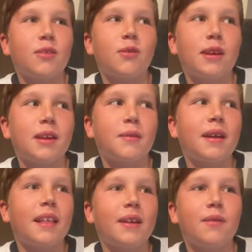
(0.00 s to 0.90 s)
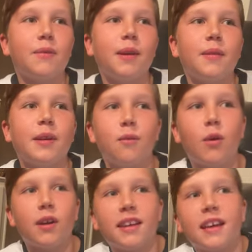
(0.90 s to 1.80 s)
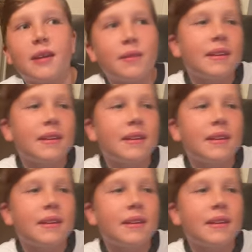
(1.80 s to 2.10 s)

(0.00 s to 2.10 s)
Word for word: squeak in by like maybe one game.